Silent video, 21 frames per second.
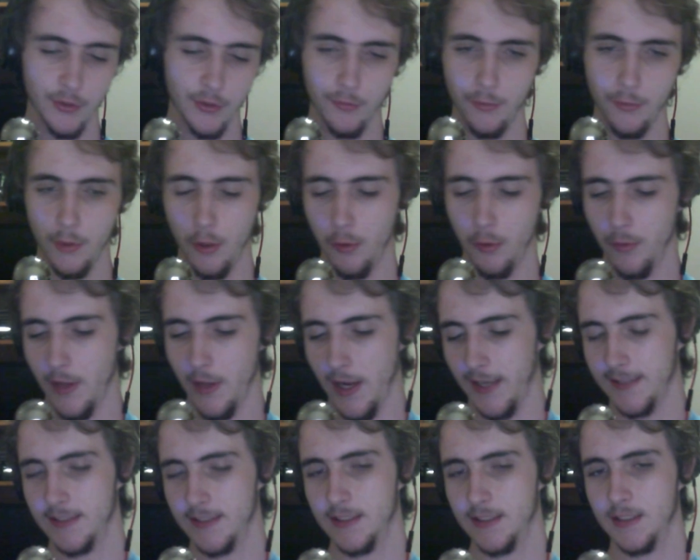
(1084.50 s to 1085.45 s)
know
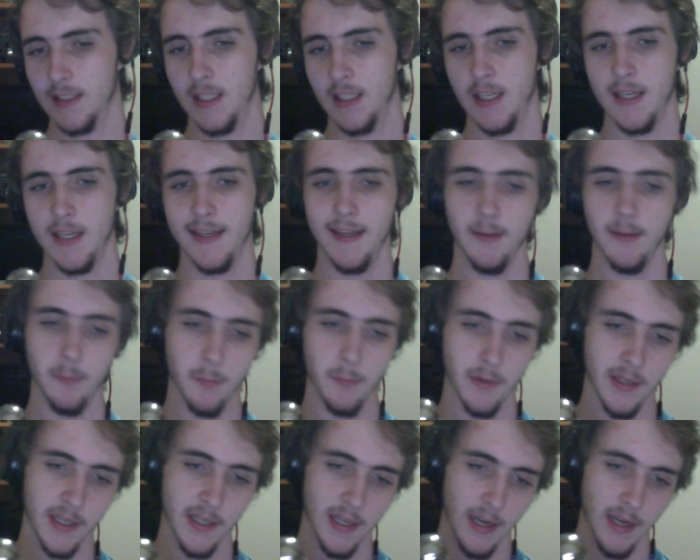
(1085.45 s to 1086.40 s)
that
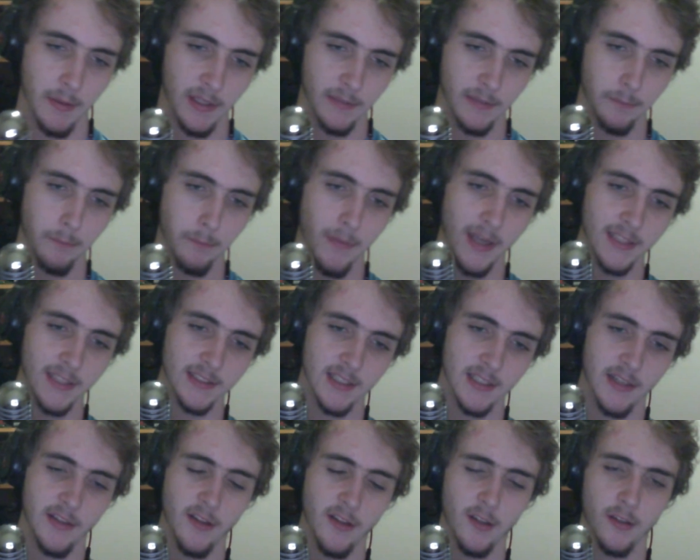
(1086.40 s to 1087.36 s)
we met
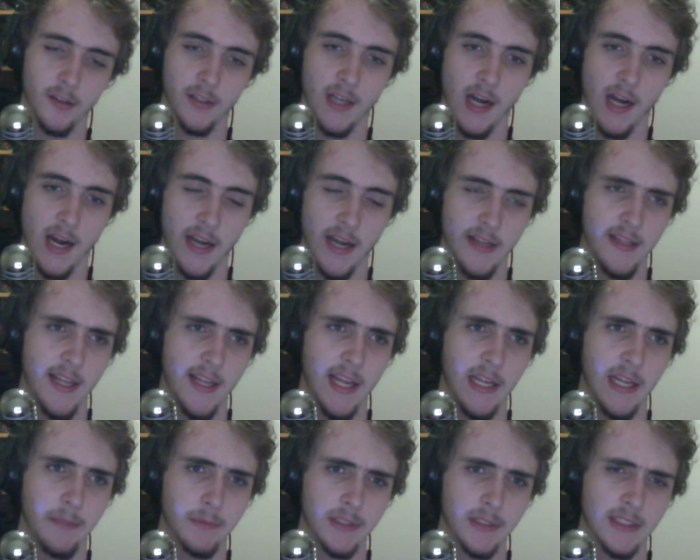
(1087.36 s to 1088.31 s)
another guy
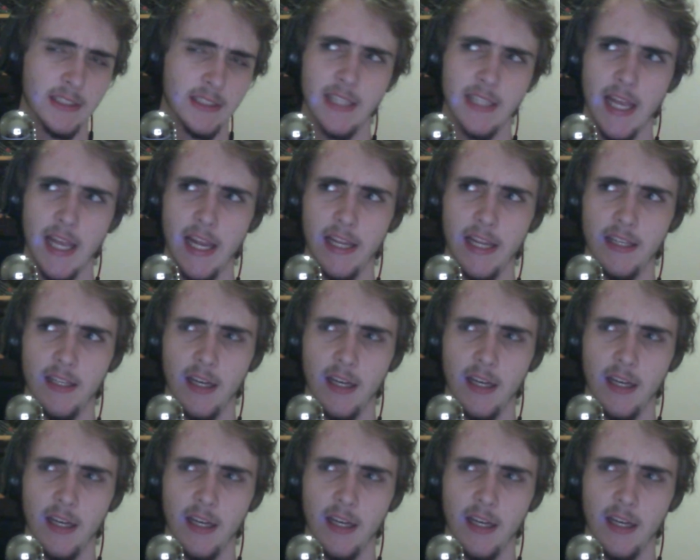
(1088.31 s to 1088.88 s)
named Zane.